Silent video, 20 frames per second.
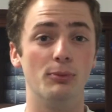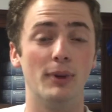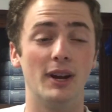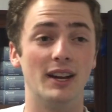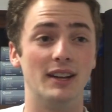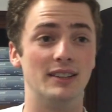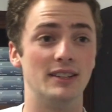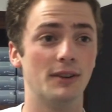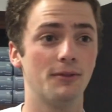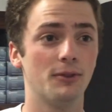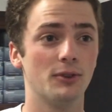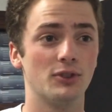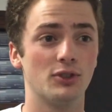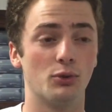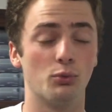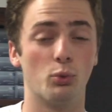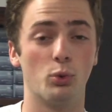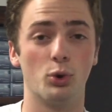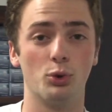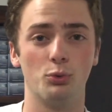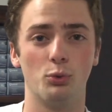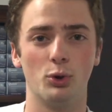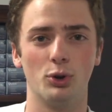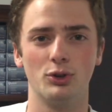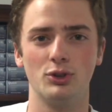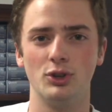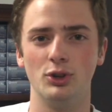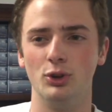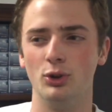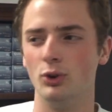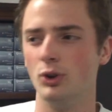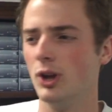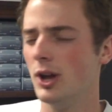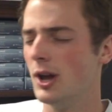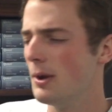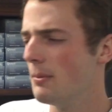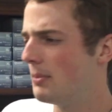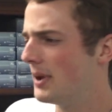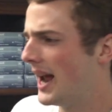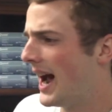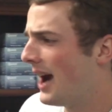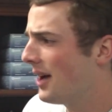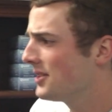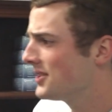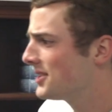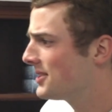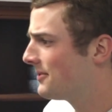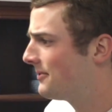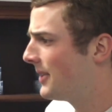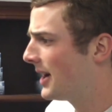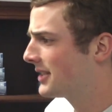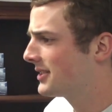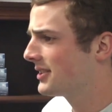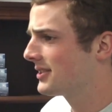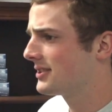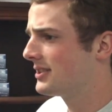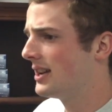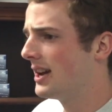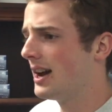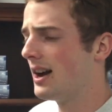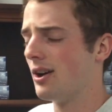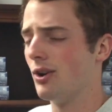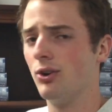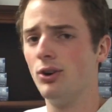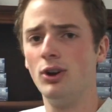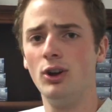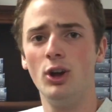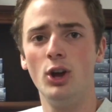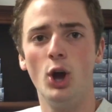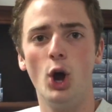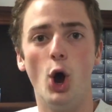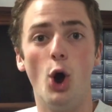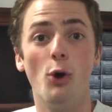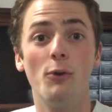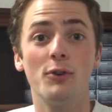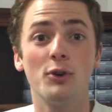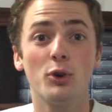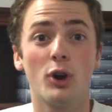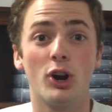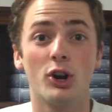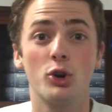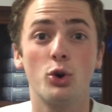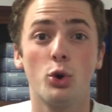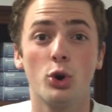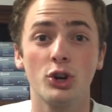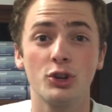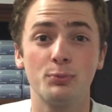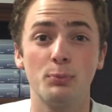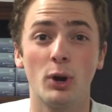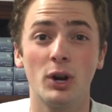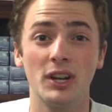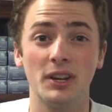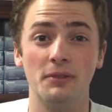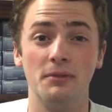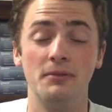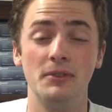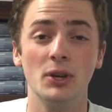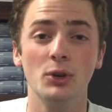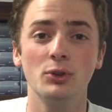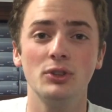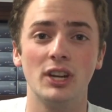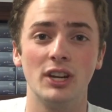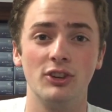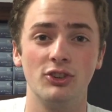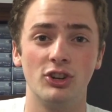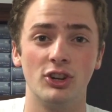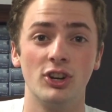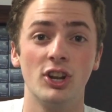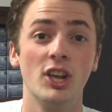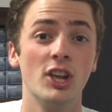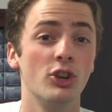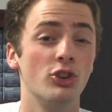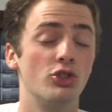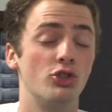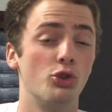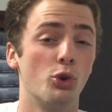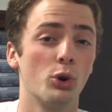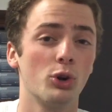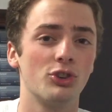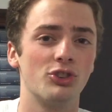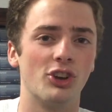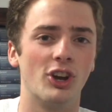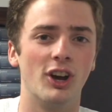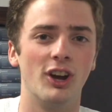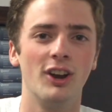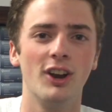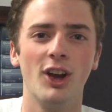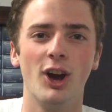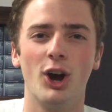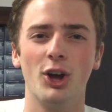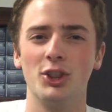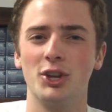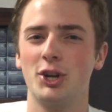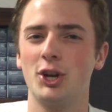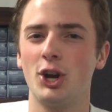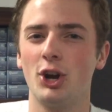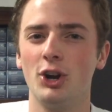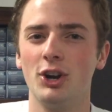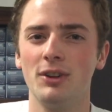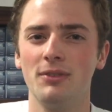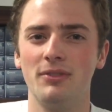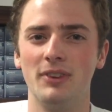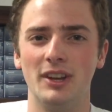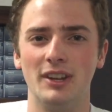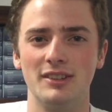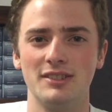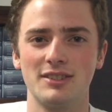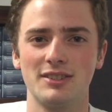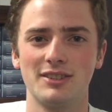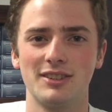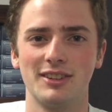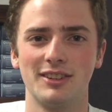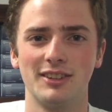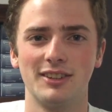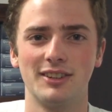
made a difference in World War II, but how does it affect us now? Over to our corresponding field agent, Georgia, on the current events.